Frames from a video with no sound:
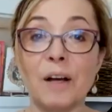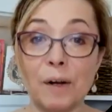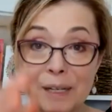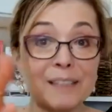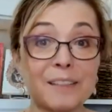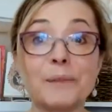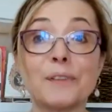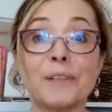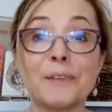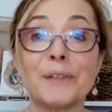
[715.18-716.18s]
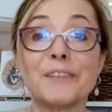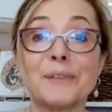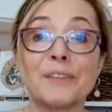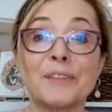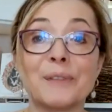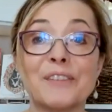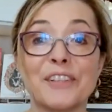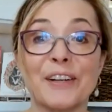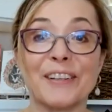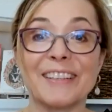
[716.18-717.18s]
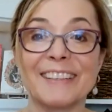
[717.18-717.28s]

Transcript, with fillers: All right, you were going to do a screen share.